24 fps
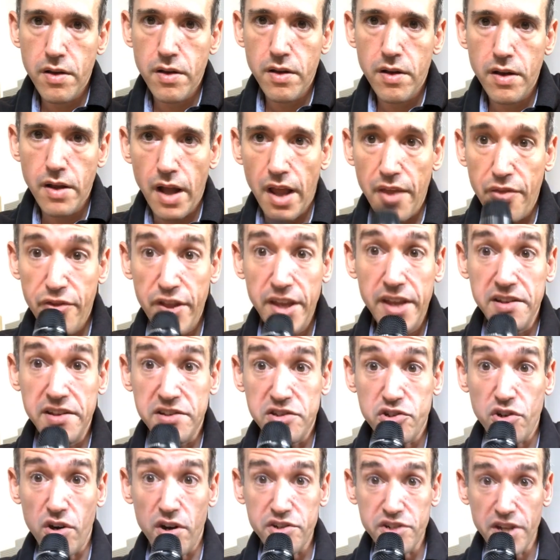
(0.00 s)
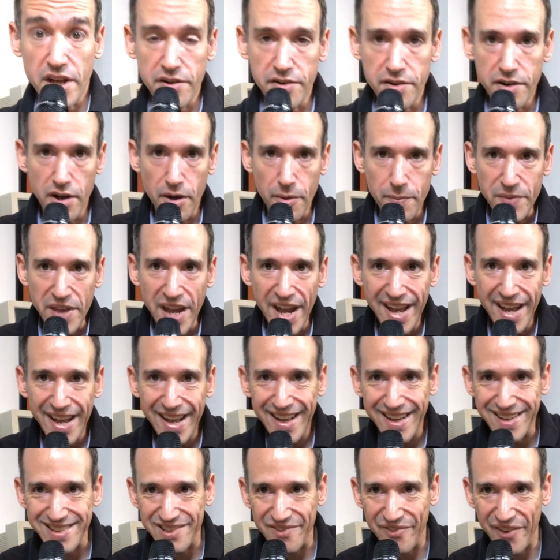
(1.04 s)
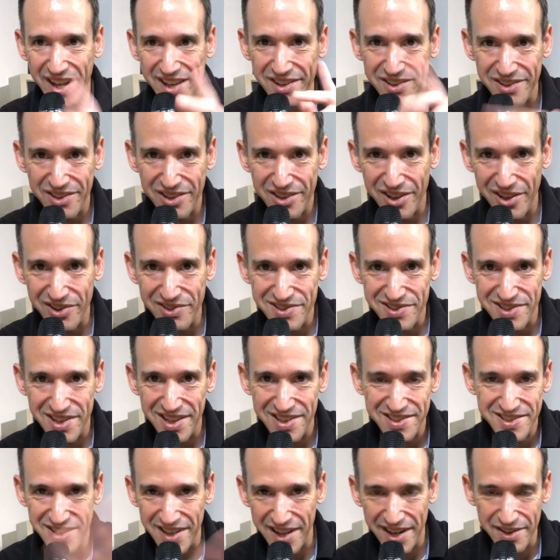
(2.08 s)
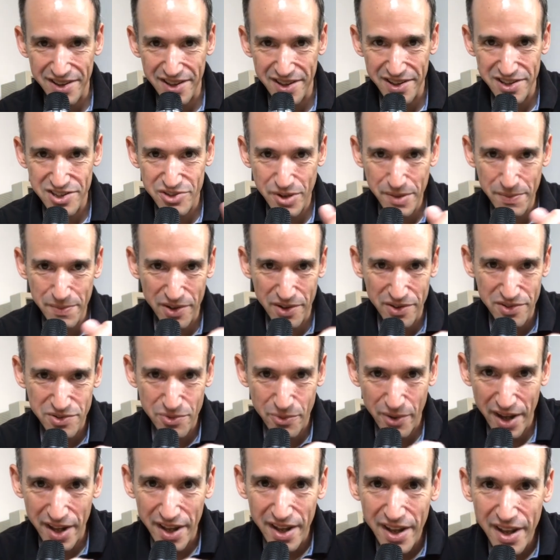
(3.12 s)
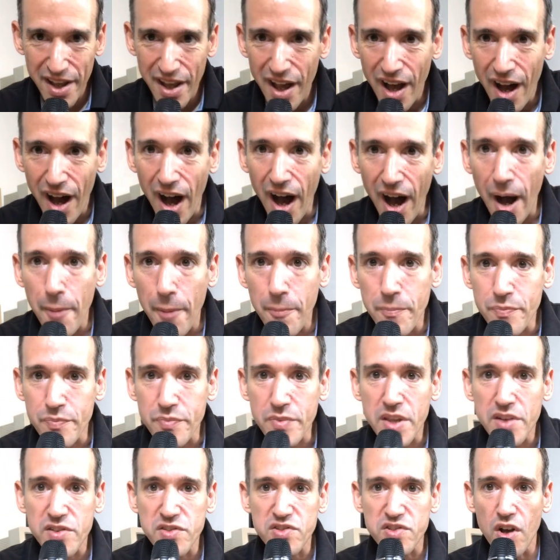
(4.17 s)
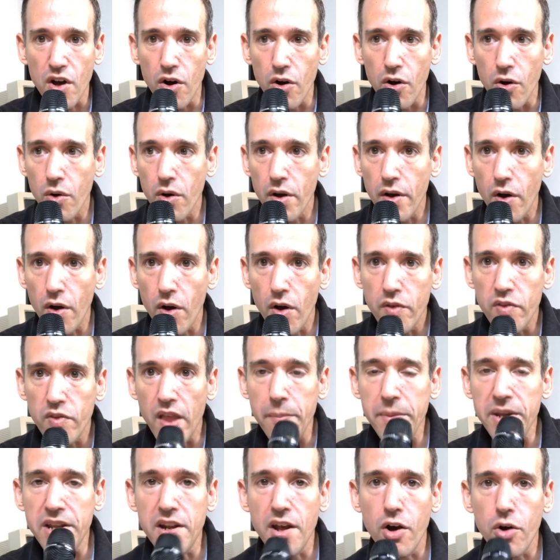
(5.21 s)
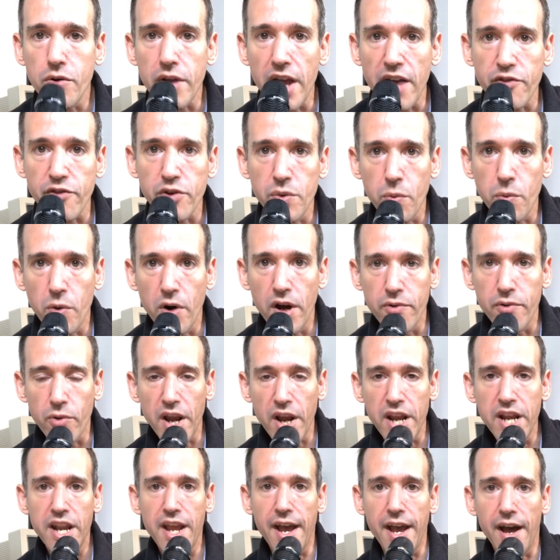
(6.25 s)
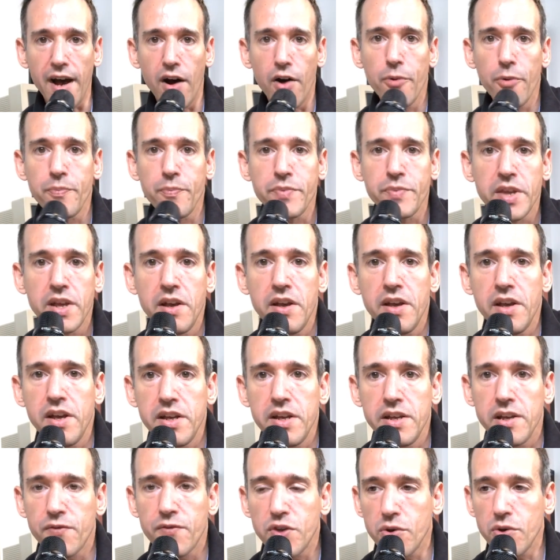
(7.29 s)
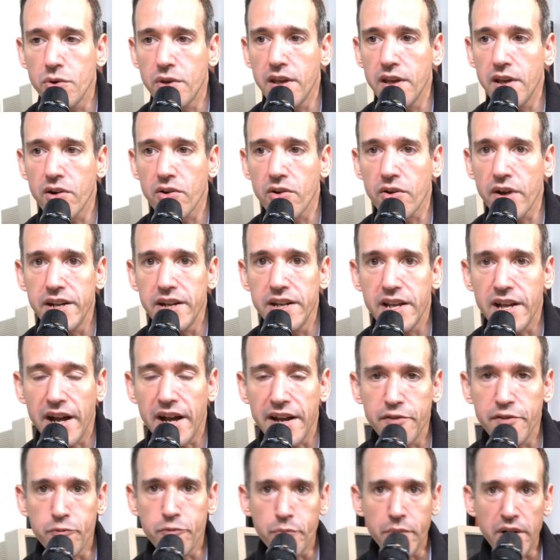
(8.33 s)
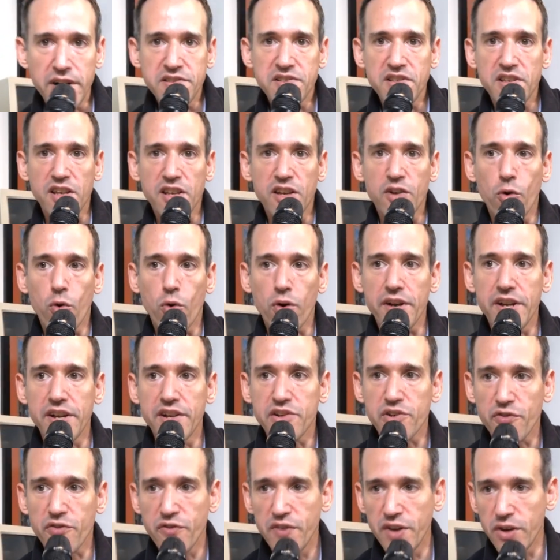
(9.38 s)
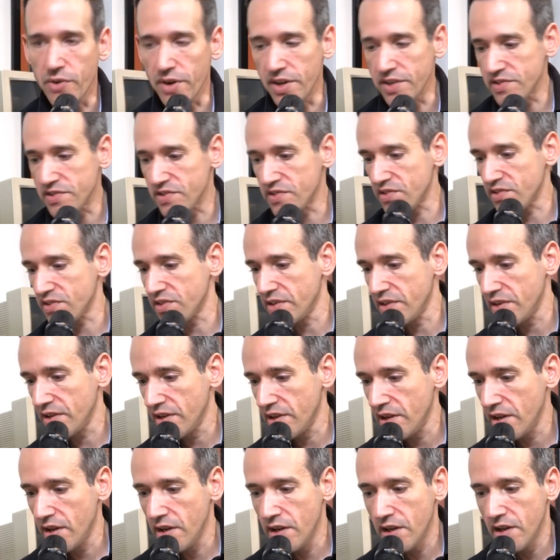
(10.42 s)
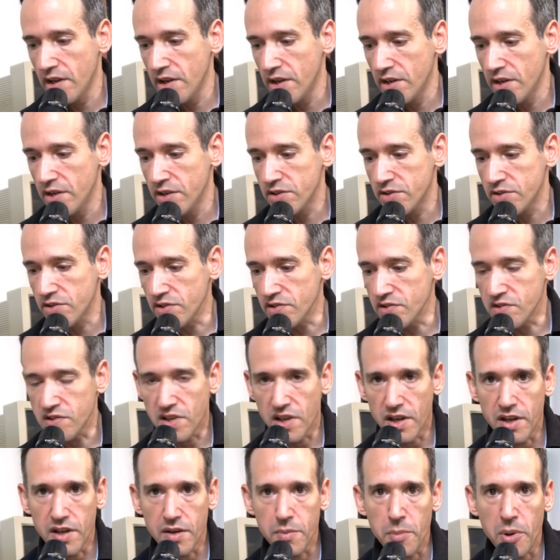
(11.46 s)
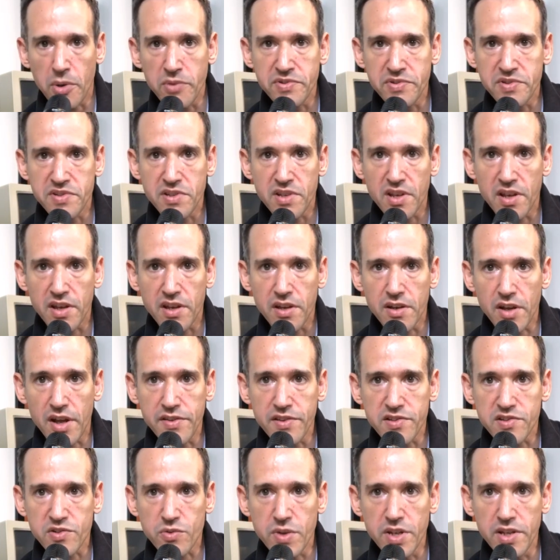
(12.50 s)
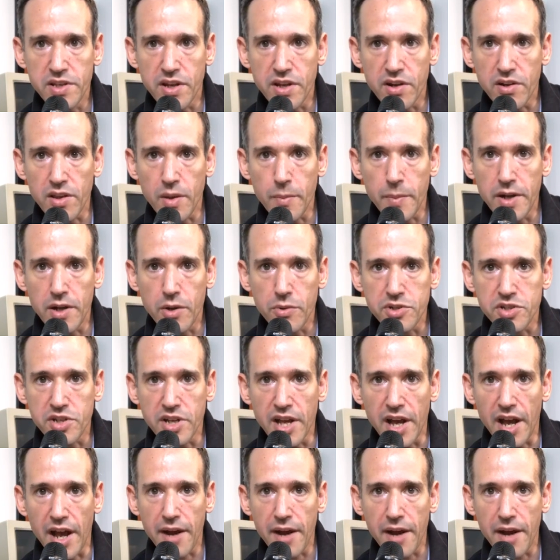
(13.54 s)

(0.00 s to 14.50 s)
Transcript: I think it's charging. I don't know, because if I close this, then the stream goes away. So let me know, everyone, right now, if you hear any kind of buzzing or interference. Just post on the screen there and let me know what you got.